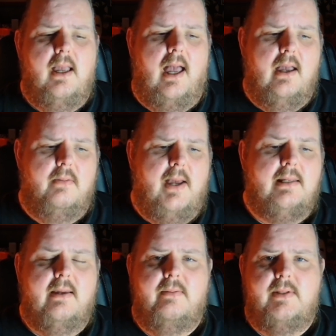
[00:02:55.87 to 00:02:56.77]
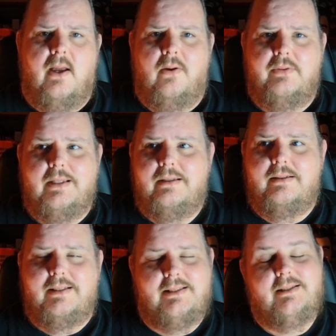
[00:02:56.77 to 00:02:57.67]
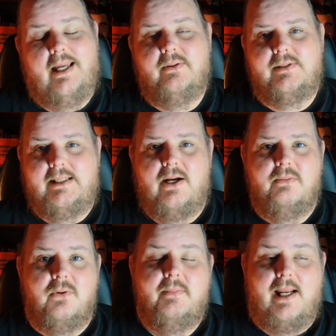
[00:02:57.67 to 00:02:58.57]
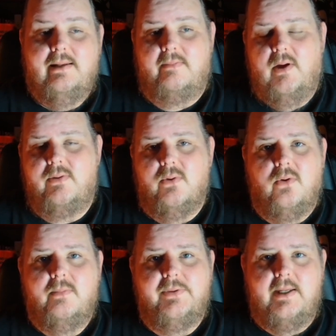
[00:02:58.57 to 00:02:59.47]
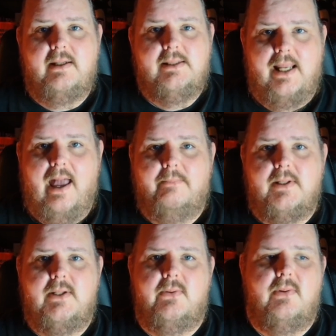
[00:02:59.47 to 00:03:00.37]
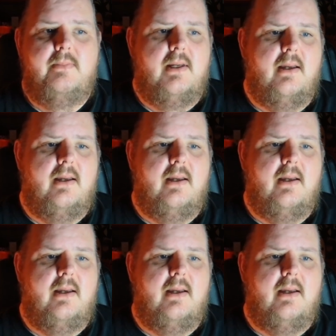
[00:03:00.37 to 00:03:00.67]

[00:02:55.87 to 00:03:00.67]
Um, I loved all the, this sounds terrible, but I loved all the horrible things that happened to him.